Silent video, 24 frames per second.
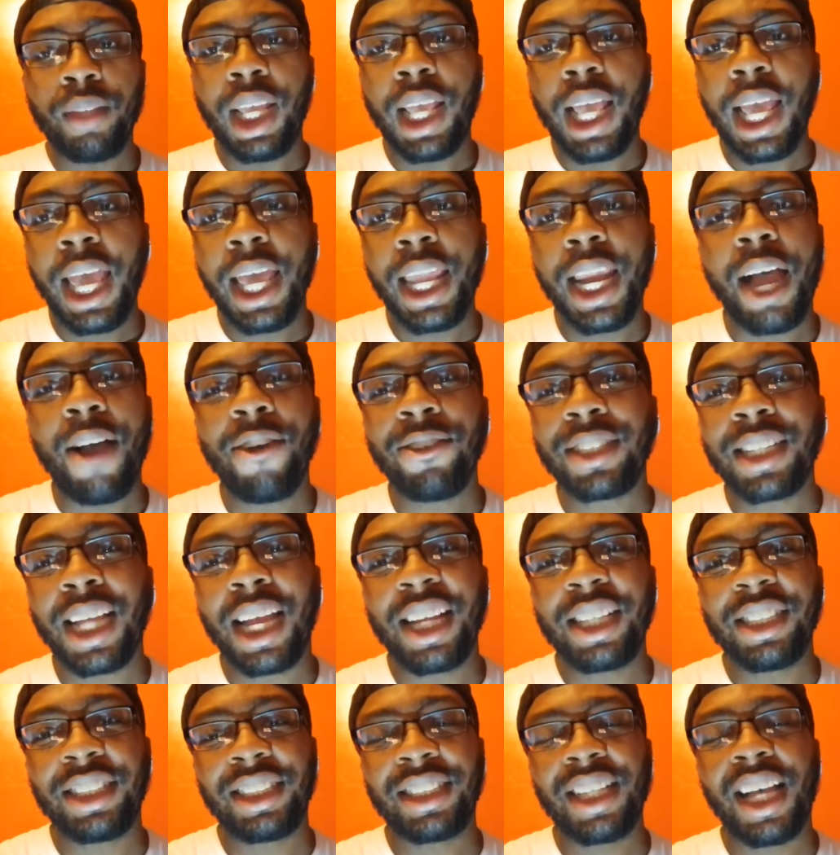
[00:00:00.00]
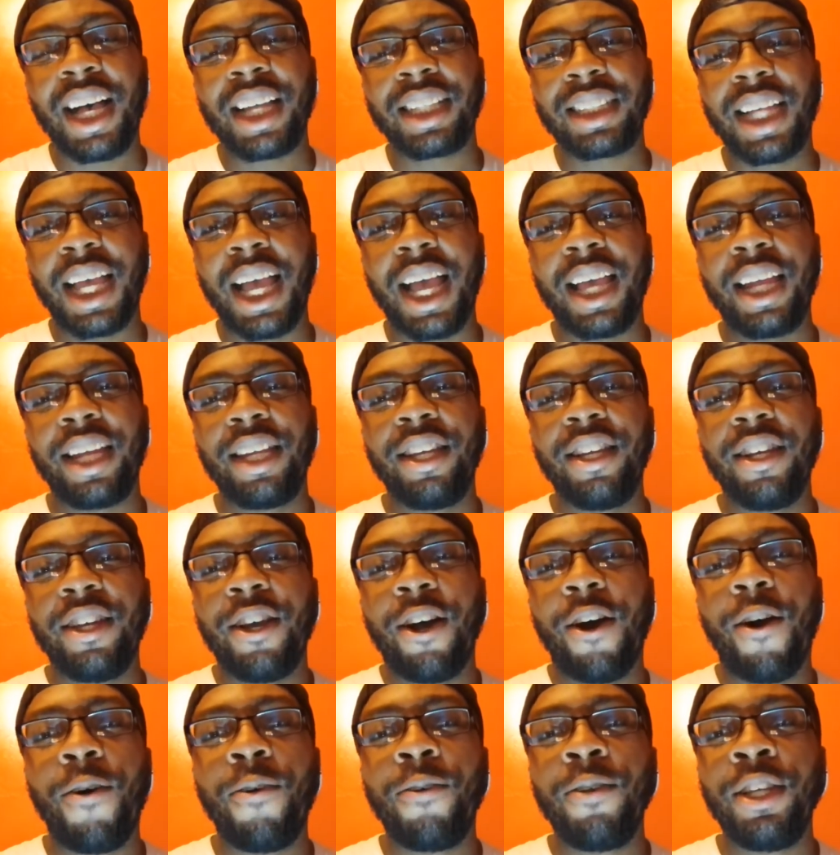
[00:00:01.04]
And I was kind of shocked that
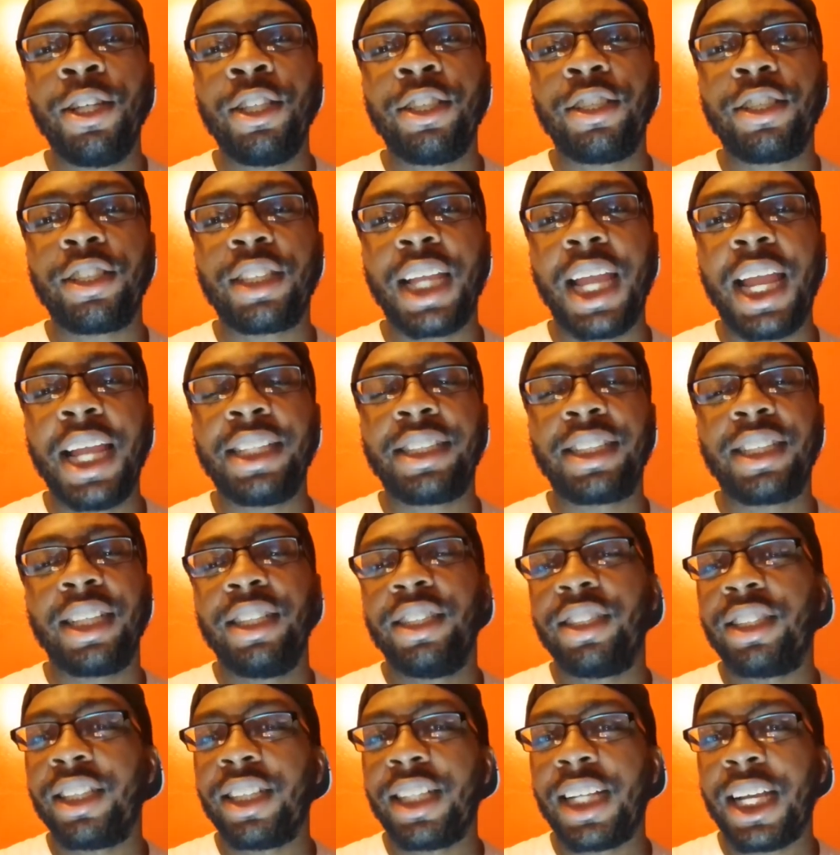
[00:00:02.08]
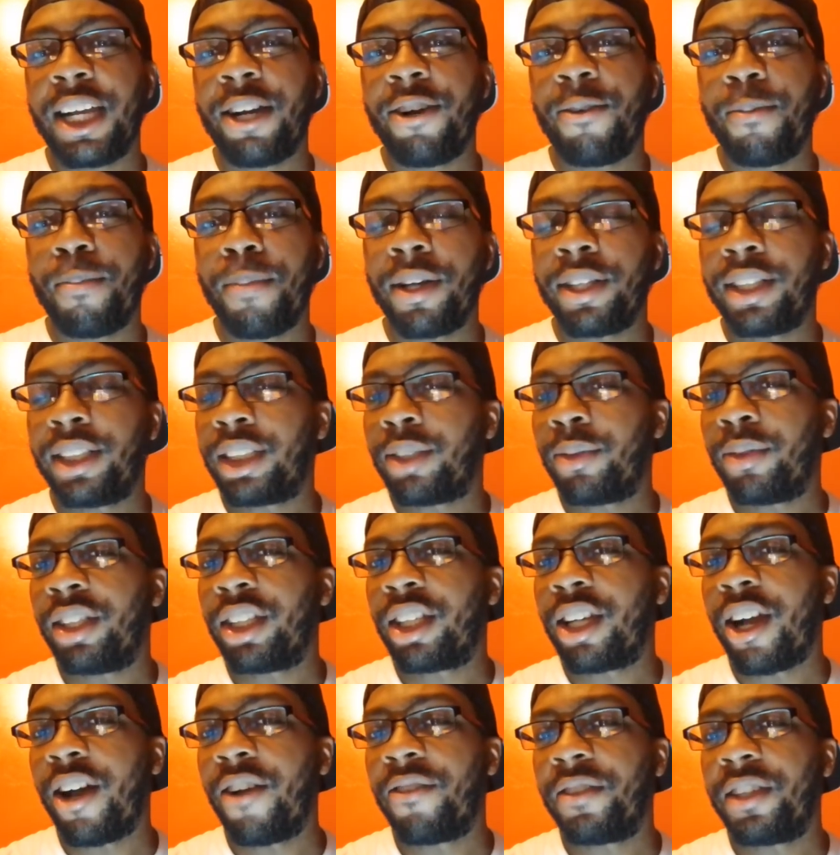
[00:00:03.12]
only Case and Janelle participated in
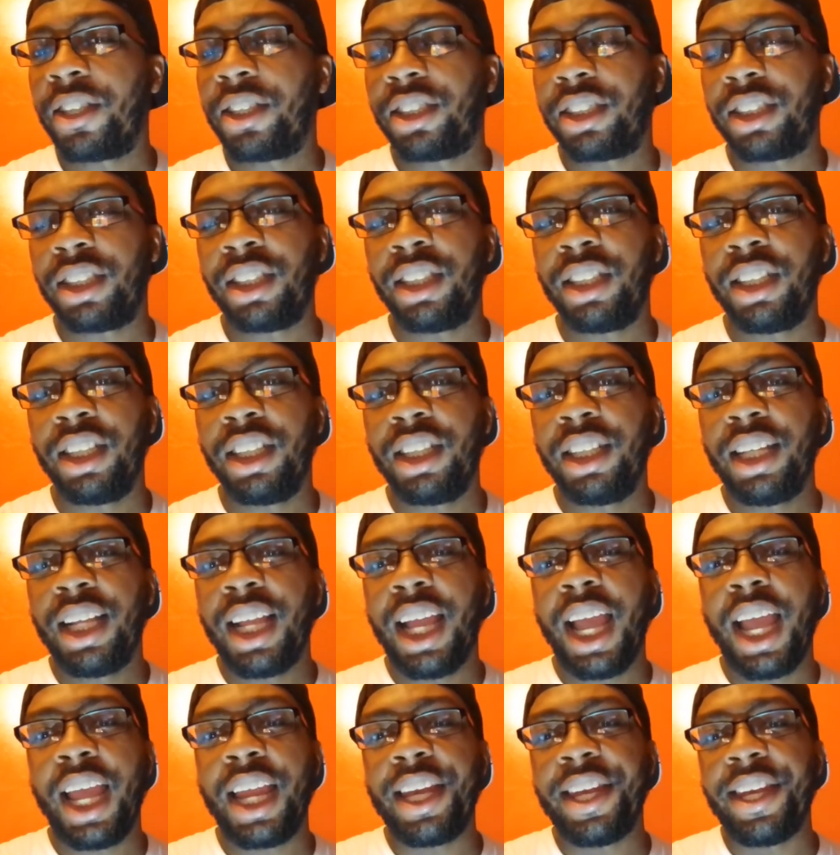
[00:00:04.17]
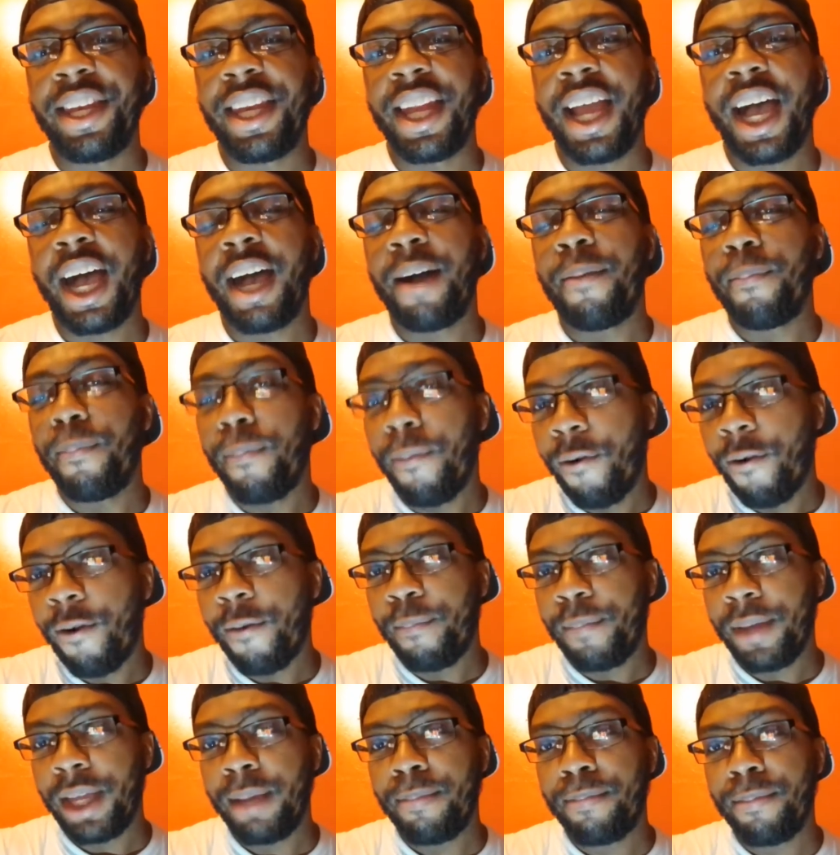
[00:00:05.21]
the competition and not more
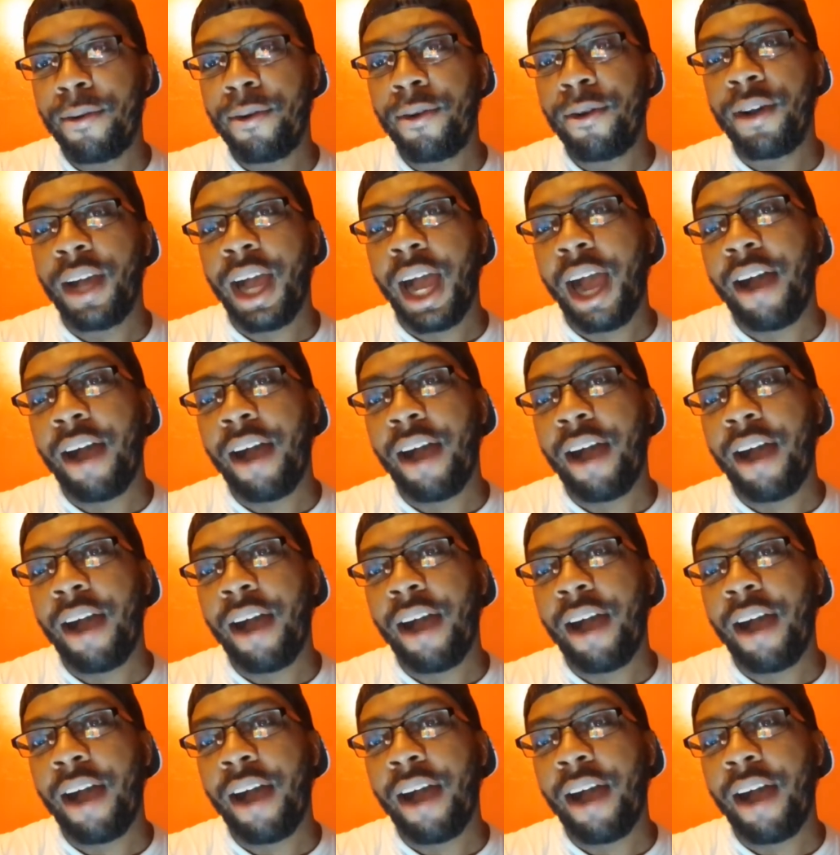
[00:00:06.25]
people.